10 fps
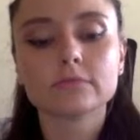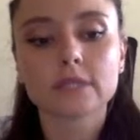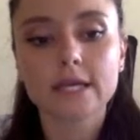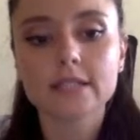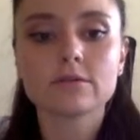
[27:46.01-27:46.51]

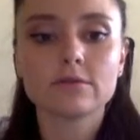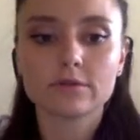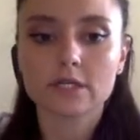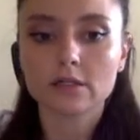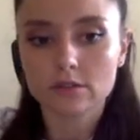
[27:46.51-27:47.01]
get the
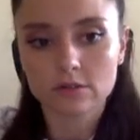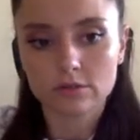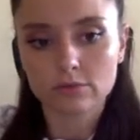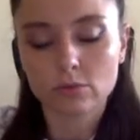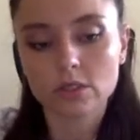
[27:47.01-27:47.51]
result
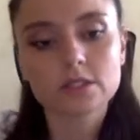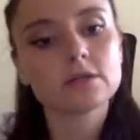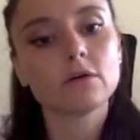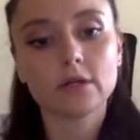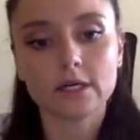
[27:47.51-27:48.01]
you want
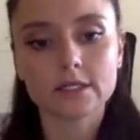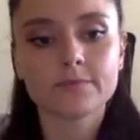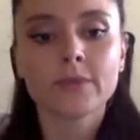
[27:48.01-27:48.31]
or not?